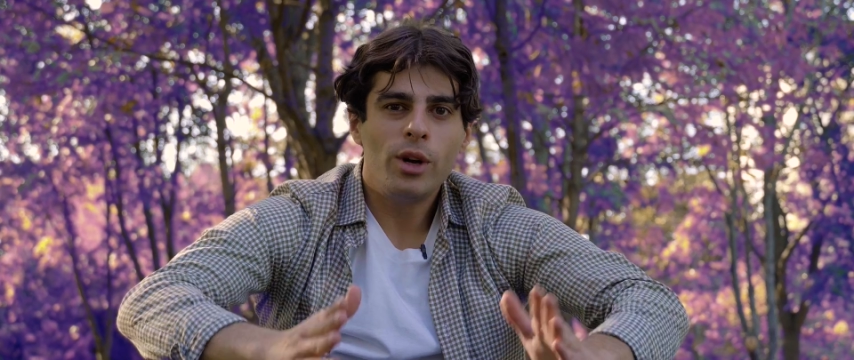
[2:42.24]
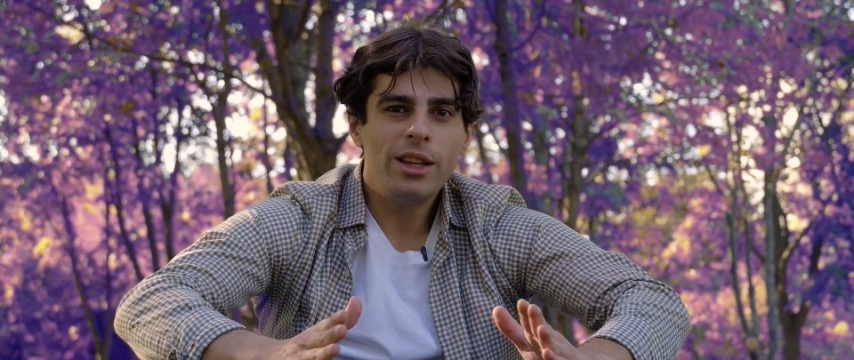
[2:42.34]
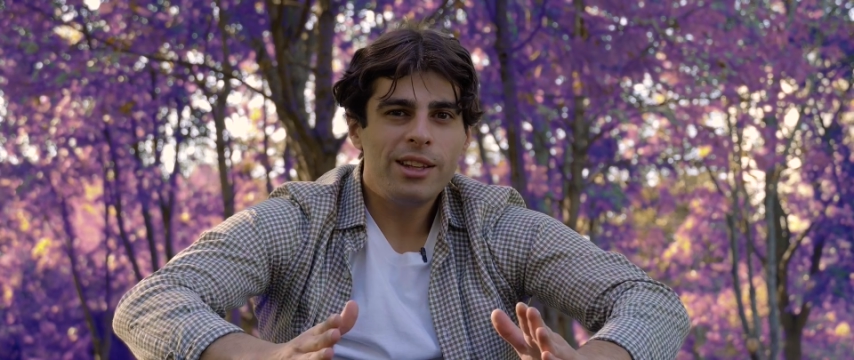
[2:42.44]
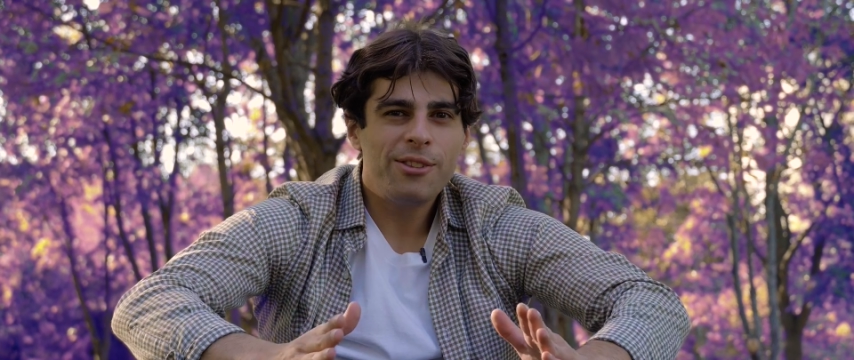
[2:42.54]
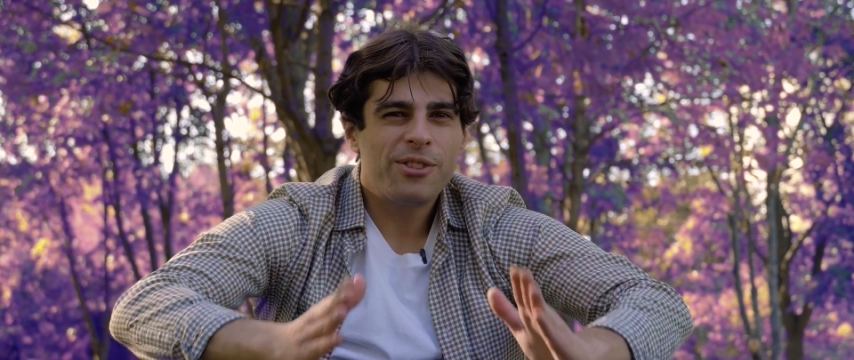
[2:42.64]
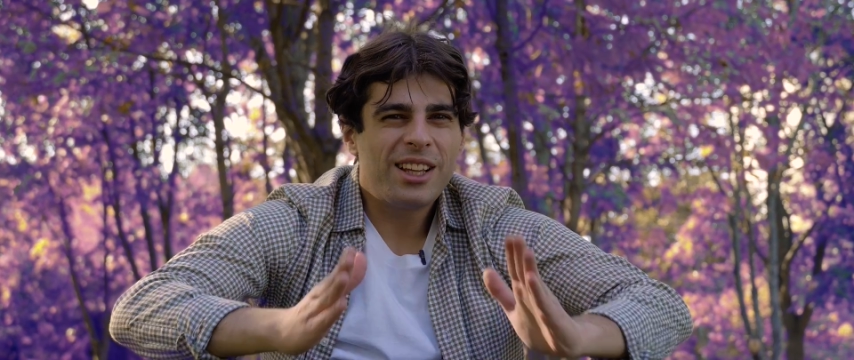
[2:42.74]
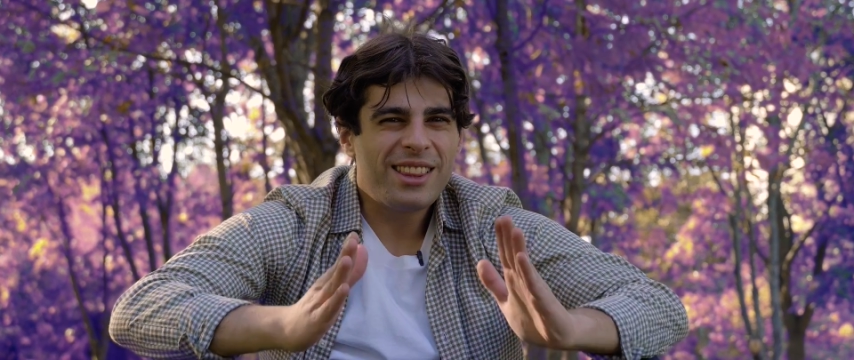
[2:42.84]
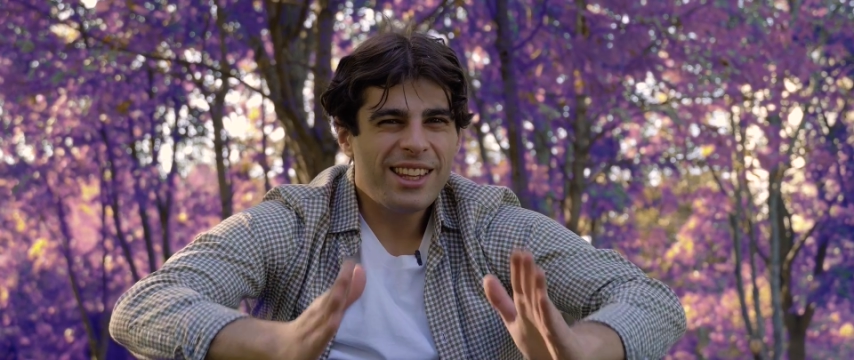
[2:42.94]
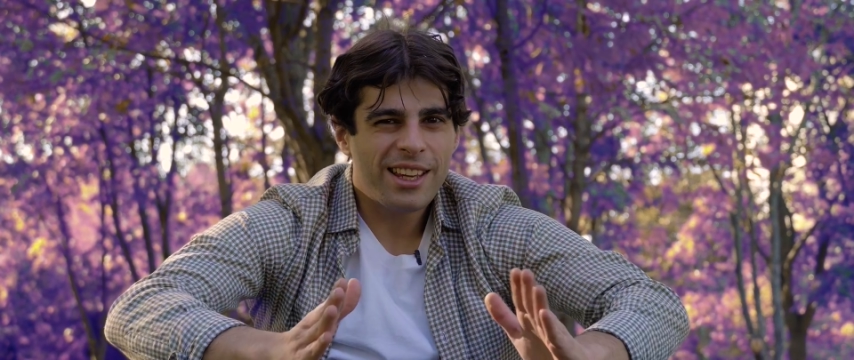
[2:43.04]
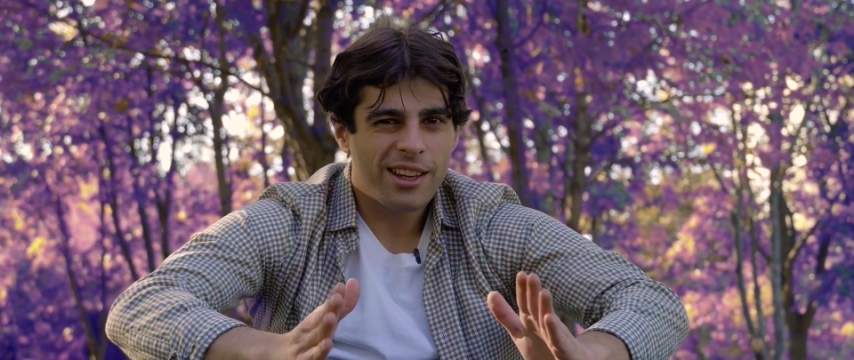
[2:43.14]
We'll leave a
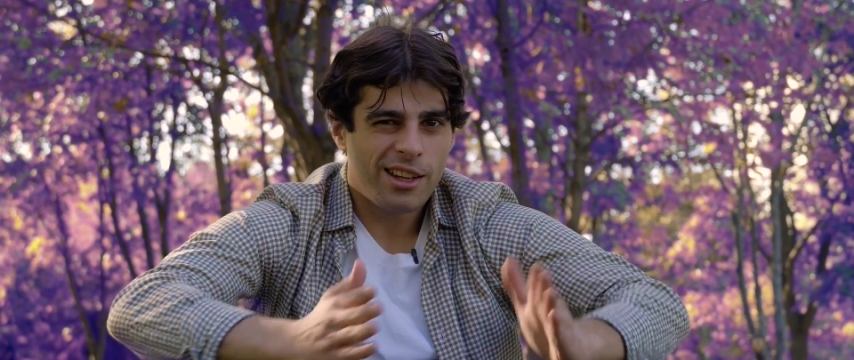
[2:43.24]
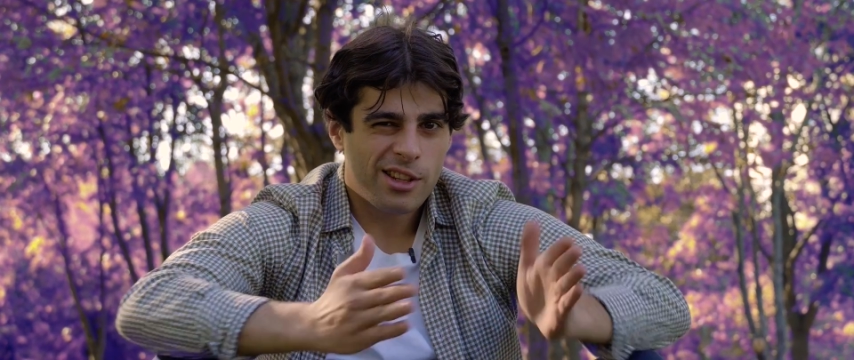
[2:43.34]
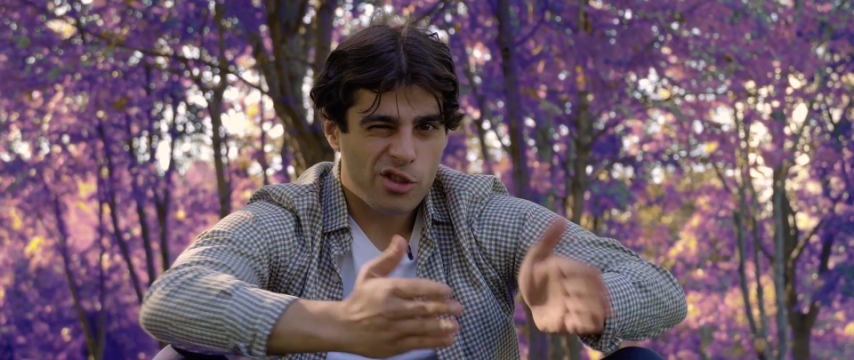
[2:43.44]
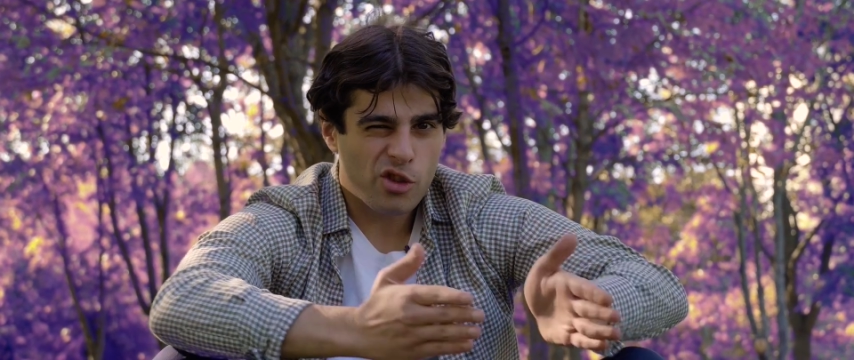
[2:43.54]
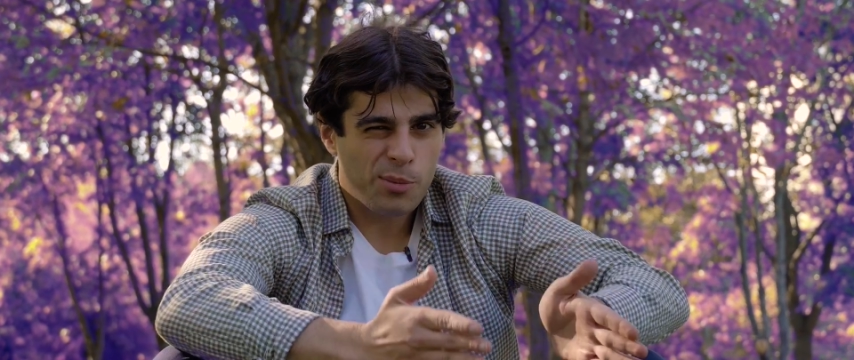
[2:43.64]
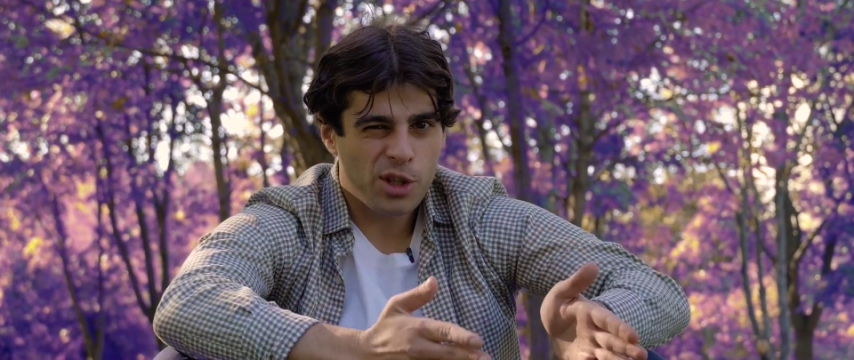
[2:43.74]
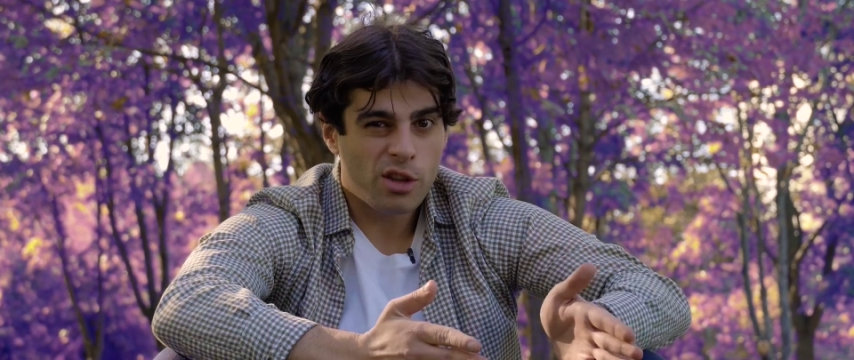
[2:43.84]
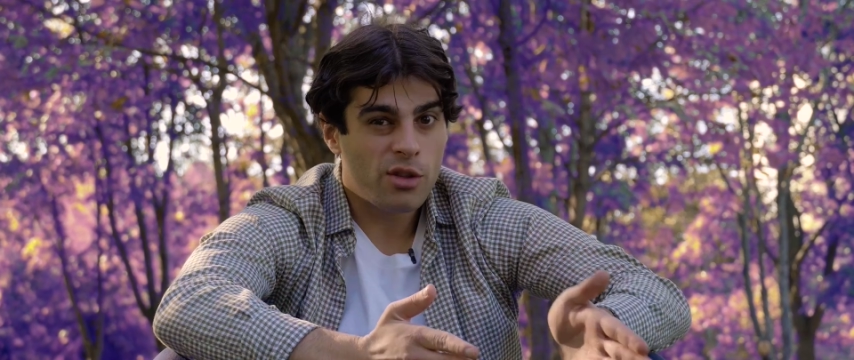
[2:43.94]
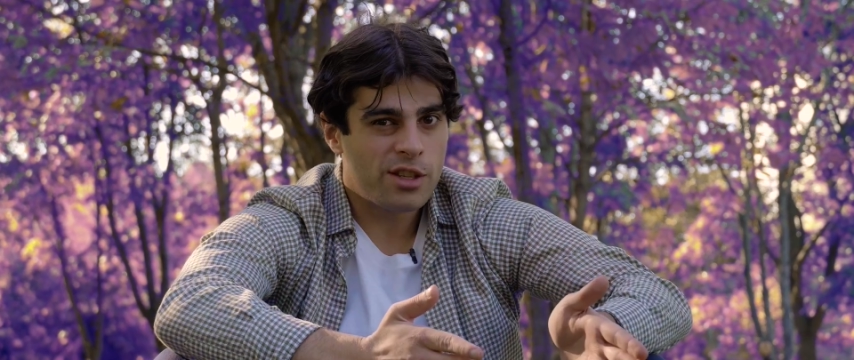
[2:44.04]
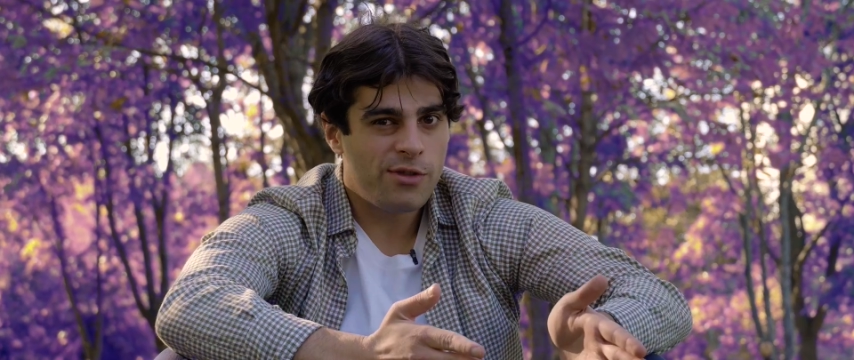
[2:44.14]
link in the description
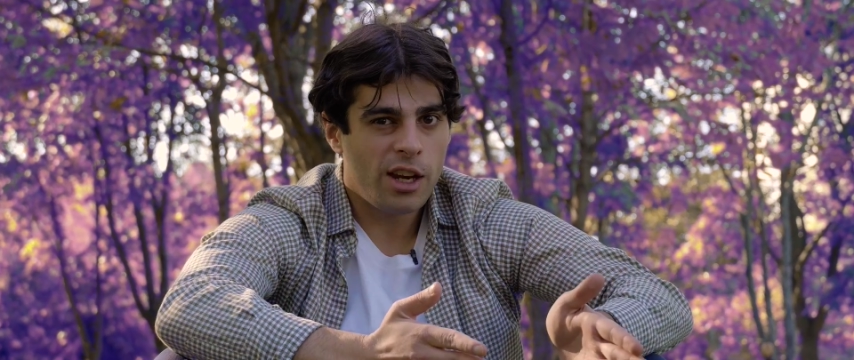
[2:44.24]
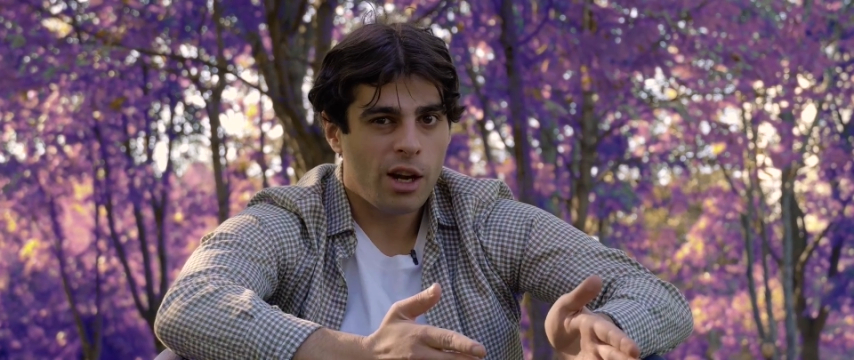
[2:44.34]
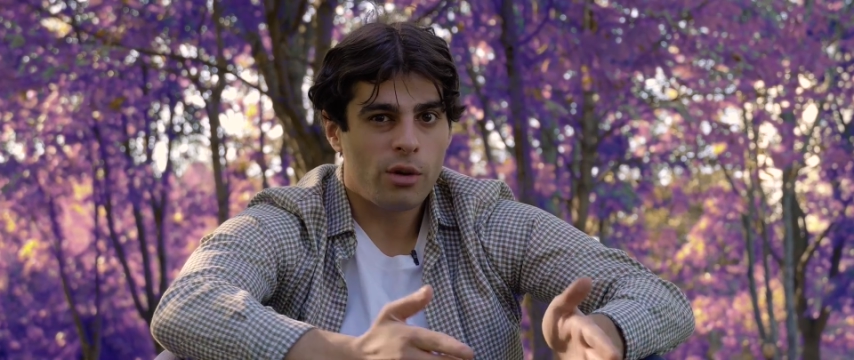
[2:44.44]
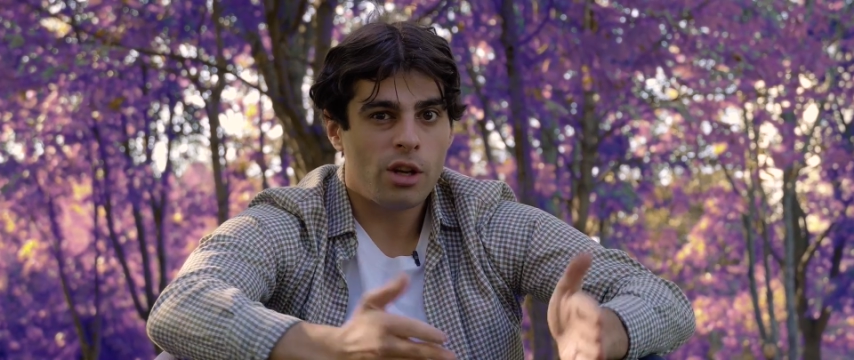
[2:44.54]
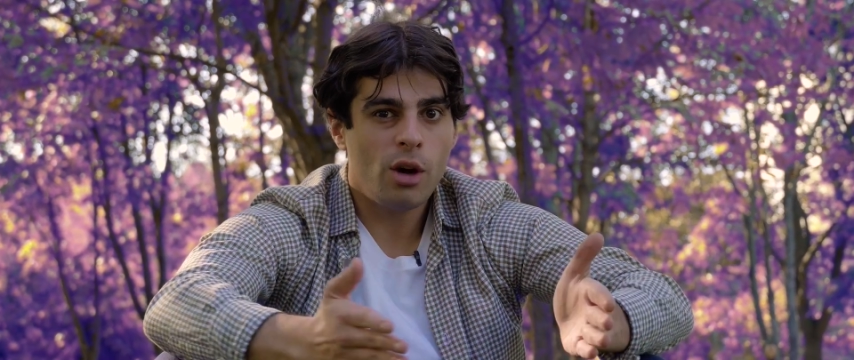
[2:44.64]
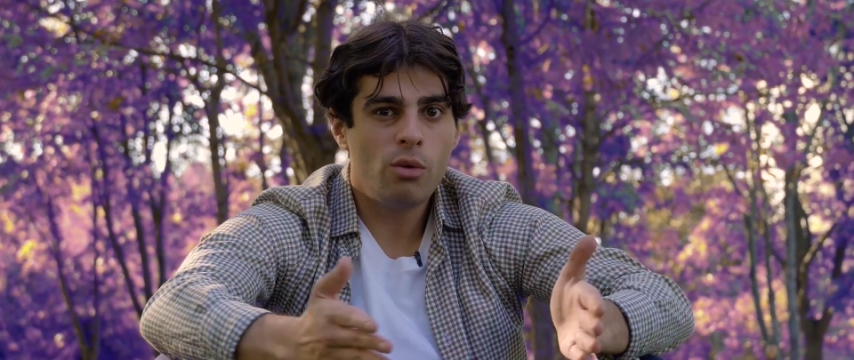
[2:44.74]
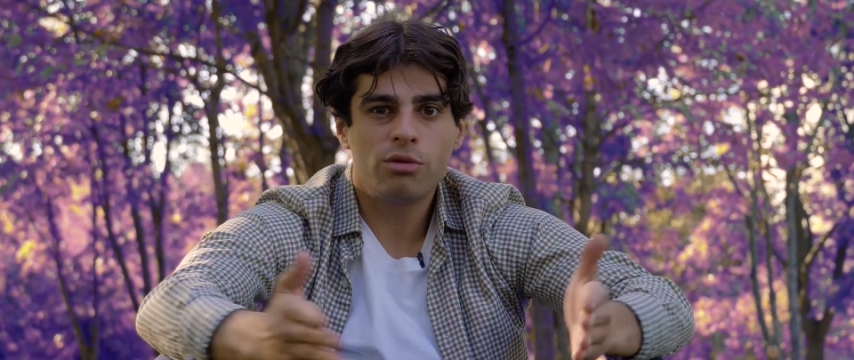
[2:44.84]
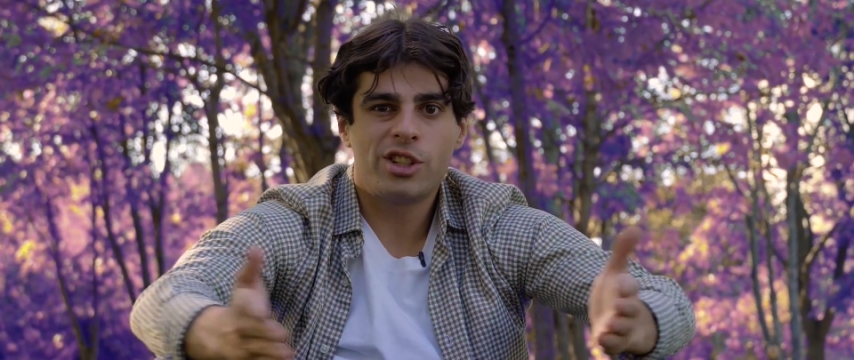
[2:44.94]
to this video, you know,